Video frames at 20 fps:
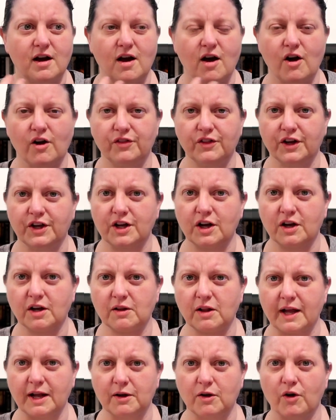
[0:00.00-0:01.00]
on the
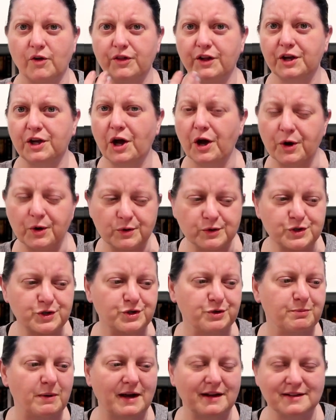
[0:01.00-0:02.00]
like on the coast
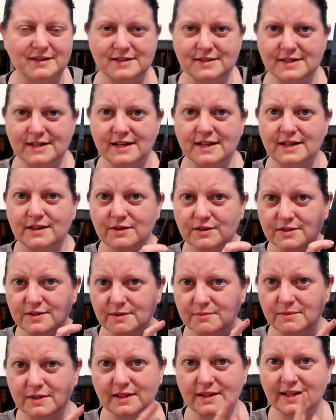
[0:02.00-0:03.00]
or by the sea or
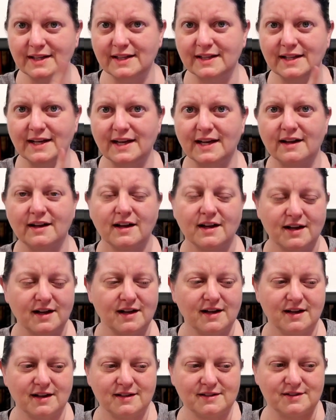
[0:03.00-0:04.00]
something like that.
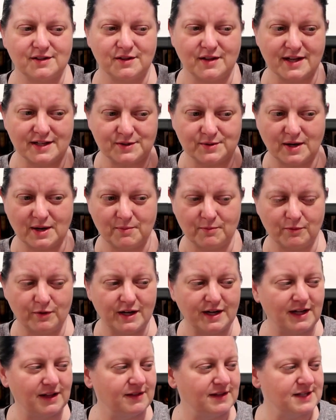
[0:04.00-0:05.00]
So that's what I'm
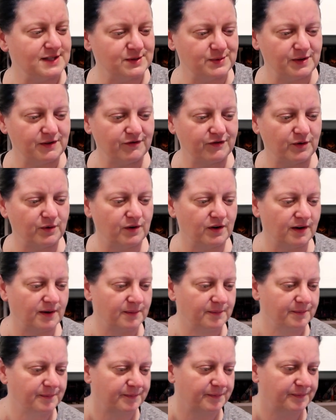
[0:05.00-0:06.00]
reading this one for.